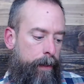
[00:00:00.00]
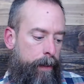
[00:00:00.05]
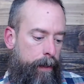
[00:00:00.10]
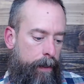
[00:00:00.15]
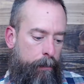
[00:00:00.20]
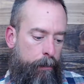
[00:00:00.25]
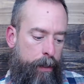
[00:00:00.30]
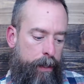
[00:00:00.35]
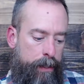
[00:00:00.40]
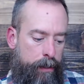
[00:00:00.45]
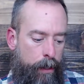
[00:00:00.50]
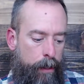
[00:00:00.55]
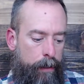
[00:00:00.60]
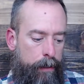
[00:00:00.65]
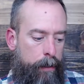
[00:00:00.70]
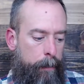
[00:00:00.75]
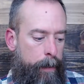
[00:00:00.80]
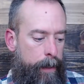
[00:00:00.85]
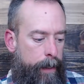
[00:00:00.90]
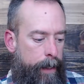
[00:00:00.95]
We talked
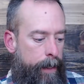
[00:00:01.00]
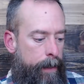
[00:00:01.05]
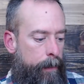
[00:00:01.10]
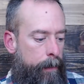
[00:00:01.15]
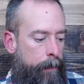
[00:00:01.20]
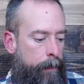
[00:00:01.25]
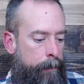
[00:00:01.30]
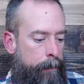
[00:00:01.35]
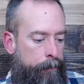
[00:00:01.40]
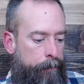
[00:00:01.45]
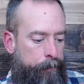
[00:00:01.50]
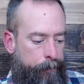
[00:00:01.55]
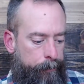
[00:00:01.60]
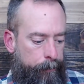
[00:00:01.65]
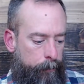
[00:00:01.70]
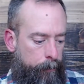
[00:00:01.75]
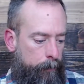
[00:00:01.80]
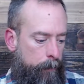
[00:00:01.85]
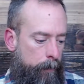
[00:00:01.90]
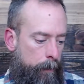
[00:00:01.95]
about how,
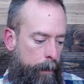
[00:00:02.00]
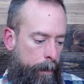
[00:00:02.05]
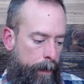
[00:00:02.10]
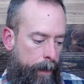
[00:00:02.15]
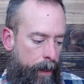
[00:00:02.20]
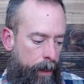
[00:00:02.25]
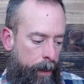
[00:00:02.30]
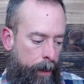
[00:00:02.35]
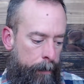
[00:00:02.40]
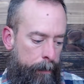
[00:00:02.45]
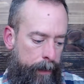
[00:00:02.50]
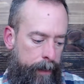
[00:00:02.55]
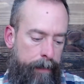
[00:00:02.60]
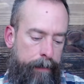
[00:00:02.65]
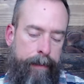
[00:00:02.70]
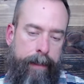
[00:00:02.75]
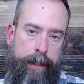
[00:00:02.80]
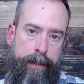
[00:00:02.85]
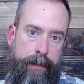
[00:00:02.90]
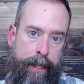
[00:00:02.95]
I believe, an
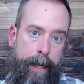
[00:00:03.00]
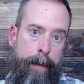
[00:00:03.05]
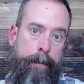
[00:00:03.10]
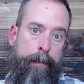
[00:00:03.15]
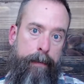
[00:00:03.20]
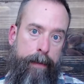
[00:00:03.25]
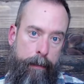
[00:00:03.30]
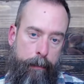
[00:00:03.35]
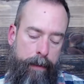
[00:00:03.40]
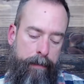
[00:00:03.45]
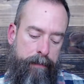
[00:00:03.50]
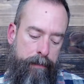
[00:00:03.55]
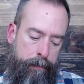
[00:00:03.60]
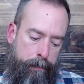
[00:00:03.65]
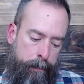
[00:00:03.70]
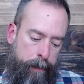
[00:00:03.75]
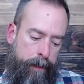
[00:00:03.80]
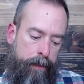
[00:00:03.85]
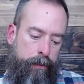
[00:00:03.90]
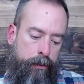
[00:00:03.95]
example that we've
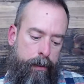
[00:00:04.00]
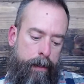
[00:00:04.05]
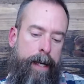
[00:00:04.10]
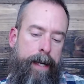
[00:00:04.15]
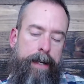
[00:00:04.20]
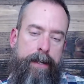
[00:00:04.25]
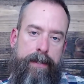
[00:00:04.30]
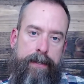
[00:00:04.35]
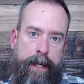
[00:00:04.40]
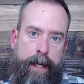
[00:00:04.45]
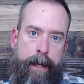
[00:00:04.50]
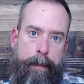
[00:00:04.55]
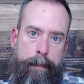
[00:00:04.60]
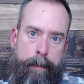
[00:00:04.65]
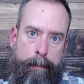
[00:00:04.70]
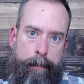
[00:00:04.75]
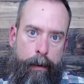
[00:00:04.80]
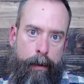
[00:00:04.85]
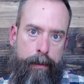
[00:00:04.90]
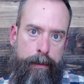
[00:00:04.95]
been trying to set up in
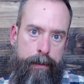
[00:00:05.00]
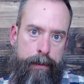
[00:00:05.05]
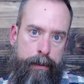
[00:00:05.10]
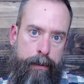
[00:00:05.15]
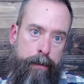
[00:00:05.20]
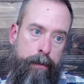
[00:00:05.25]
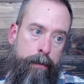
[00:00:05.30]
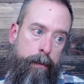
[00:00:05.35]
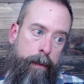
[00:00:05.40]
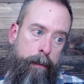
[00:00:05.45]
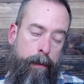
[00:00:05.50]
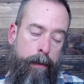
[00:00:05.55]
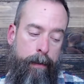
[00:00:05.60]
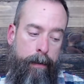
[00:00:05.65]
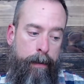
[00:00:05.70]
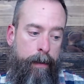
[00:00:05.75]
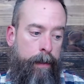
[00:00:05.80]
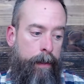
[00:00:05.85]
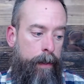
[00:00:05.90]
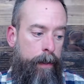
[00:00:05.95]
part 2, we were
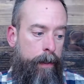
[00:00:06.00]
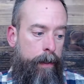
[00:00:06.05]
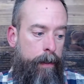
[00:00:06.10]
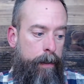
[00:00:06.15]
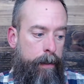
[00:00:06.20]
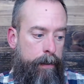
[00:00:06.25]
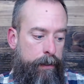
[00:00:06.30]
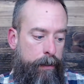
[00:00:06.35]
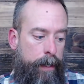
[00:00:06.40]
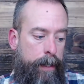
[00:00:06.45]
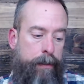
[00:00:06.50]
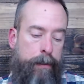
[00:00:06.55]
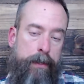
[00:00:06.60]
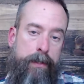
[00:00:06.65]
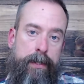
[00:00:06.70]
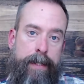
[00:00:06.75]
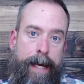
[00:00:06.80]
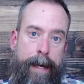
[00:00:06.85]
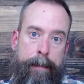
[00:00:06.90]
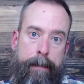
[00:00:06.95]
trying to
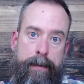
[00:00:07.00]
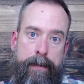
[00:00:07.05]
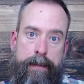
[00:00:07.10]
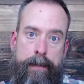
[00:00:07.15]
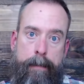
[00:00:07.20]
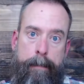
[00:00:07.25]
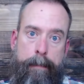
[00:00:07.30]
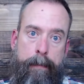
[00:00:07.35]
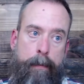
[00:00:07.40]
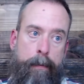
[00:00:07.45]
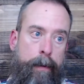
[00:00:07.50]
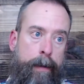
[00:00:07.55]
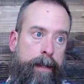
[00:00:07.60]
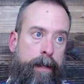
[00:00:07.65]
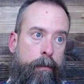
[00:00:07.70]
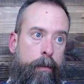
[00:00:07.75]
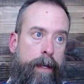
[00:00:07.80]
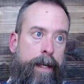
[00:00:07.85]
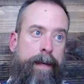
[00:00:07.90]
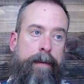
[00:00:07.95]
establish the point that
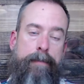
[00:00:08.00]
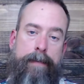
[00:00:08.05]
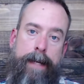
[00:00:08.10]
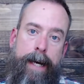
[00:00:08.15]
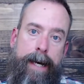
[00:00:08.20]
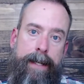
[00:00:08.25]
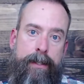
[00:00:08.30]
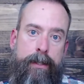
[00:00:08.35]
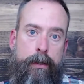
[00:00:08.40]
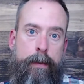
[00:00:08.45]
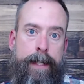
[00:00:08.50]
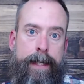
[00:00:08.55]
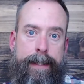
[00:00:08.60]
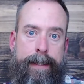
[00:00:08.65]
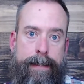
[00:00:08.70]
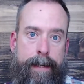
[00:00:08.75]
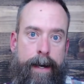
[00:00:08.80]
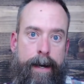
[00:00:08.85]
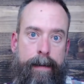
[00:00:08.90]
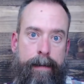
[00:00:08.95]
we have got to
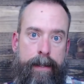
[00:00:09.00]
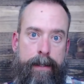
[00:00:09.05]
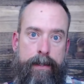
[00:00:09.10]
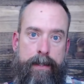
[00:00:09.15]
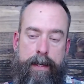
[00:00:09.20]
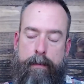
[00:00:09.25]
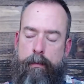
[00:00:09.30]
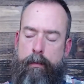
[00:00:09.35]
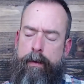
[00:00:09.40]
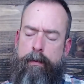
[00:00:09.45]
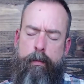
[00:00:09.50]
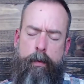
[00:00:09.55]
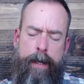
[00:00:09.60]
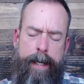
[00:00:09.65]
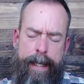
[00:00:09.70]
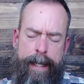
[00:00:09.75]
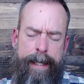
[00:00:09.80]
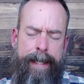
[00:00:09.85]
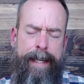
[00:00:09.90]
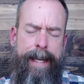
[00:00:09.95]
acknowledge that when we
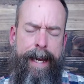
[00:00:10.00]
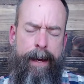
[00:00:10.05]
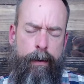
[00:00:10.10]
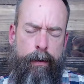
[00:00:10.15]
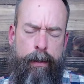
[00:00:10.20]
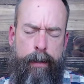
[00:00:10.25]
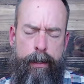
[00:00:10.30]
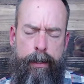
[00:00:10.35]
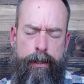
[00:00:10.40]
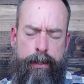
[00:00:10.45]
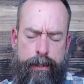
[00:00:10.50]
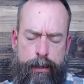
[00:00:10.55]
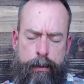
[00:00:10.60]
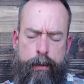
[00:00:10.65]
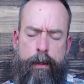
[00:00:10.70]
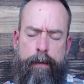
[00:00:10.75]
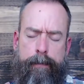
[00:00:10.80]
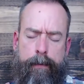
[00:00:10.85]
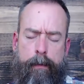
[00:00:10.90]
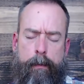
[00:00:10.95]
encounter Yeshua
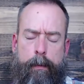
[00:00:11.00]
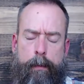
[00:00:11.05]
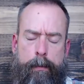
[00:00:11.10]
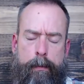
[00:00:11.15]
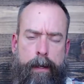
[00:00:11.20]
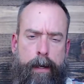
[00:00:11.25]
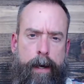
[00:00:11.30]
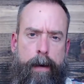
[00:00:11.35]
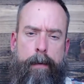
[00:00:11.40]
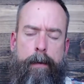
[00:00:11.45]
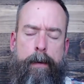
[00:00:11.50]
for